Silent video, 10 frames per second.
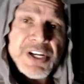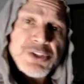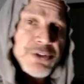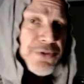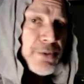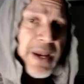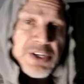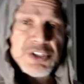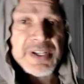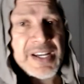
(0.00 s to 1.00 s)
get your
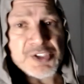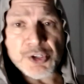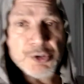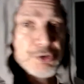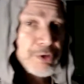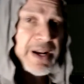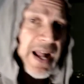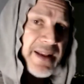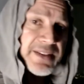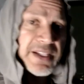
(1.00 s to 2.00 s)
information, get your great
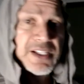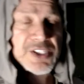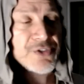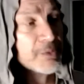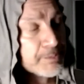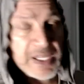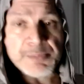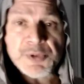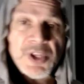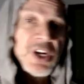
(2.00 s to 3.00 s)
ideas from
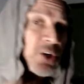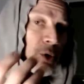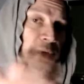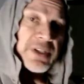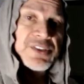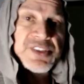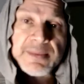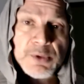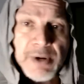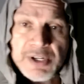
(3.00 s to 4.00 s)
people that are going in the
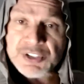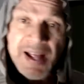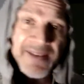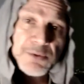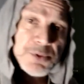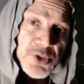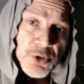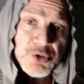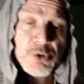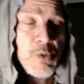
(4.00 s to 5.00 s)
same direction, have the
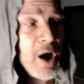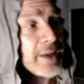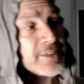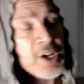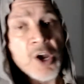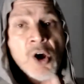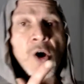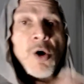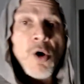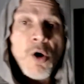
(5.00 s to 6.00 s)
result you want,
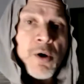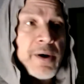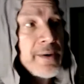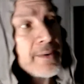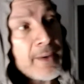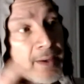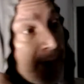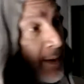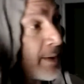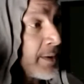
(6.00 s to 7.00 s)
or
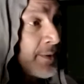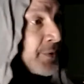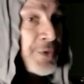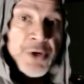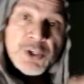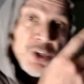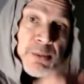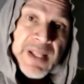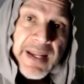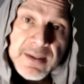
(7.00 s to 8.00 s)
they're
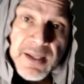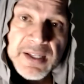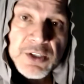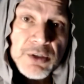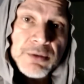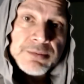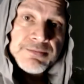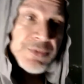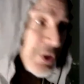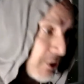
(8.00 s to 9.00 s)
accumulating like you.
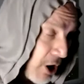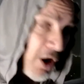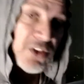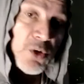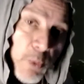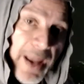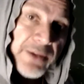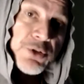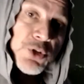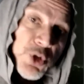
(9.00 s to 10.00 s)
They're on the way
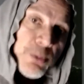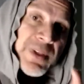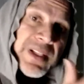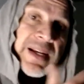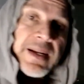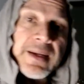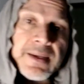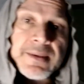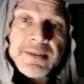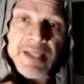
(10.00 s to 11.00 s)
to accumulating
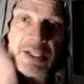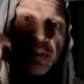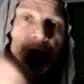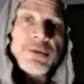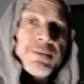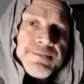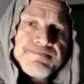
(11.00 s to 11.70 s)
like you.